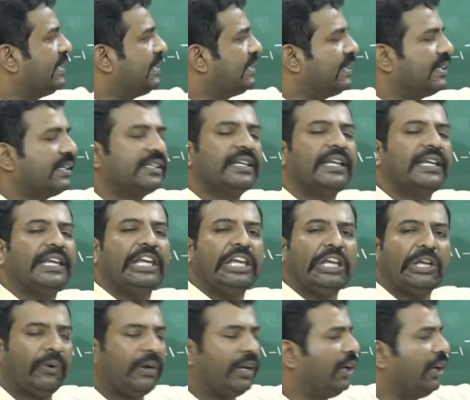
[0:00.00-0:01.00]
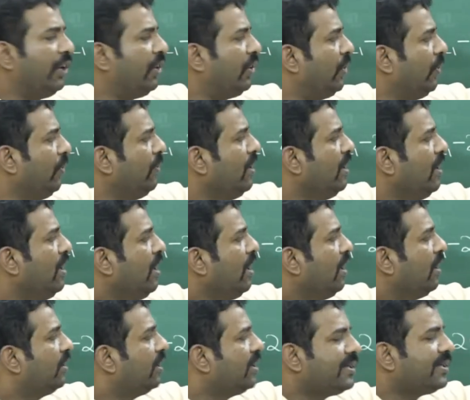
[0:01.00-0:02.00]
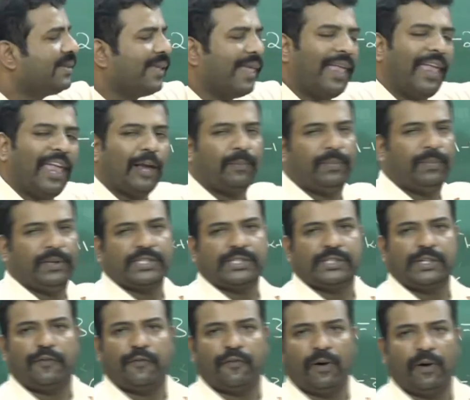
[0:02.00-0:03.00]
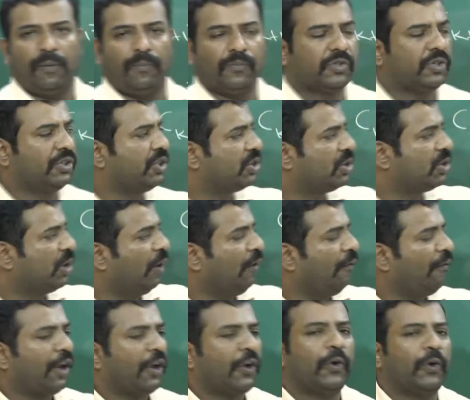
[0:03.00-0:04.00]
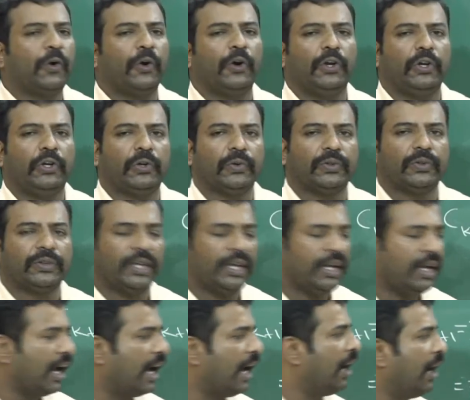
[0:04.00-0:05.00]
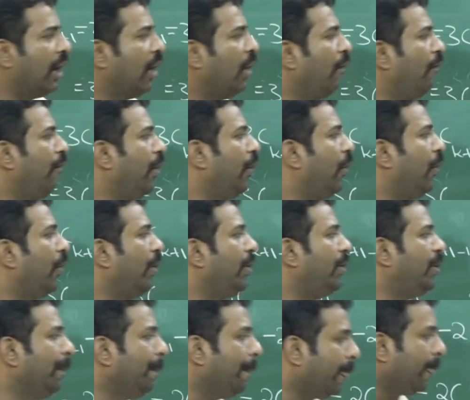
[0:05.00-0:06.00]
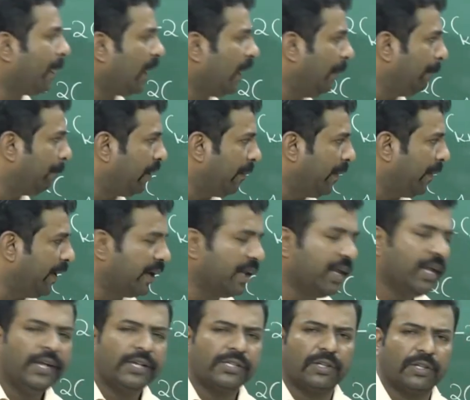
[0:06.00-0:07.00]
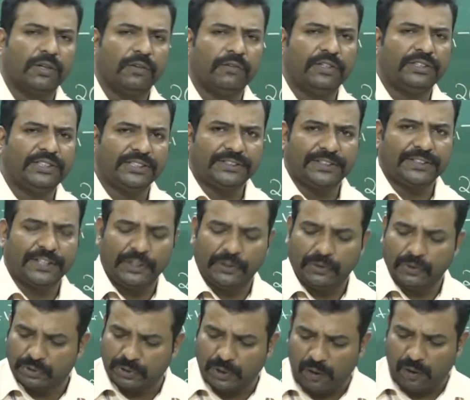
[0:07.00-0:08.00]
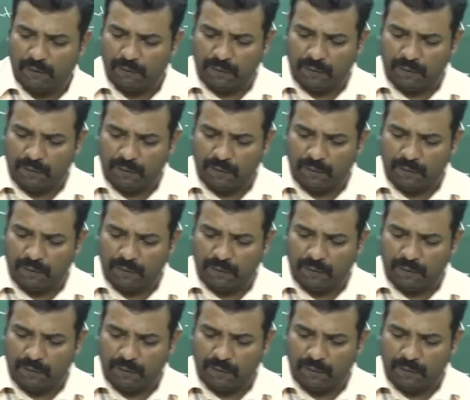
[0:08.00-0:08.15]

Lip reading: is equivalent to this explicit form. So this is how we are going to think and how we are going to implement. So we'll just try to